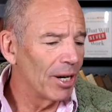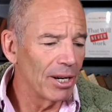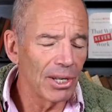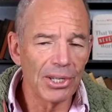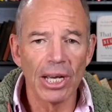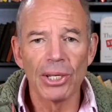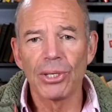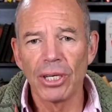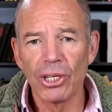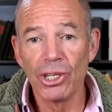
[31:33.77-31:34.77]
in a sense
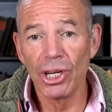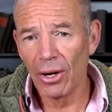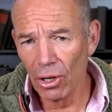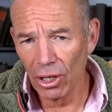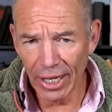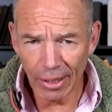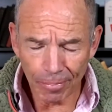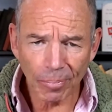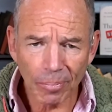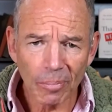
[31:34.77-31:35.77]
that generally
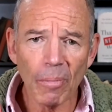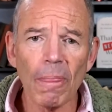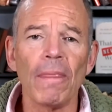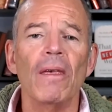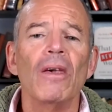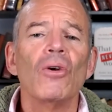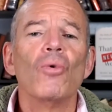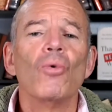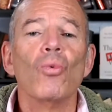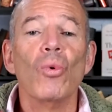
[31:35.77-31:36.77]

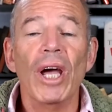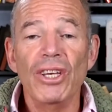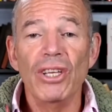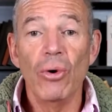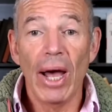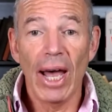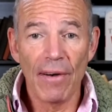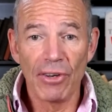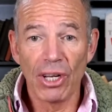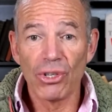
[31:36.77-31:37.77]
when you
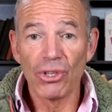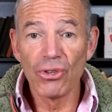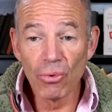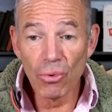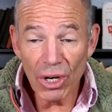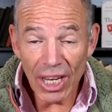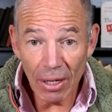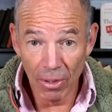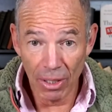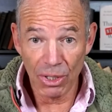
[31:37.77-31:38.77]
have an
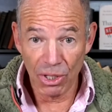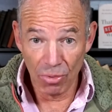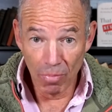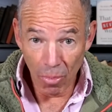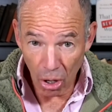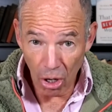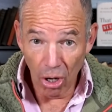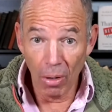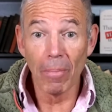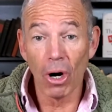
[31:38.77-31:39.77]
extremely
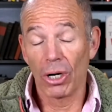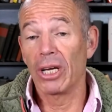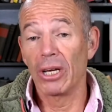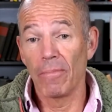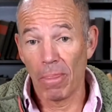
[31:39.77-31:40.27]
small market,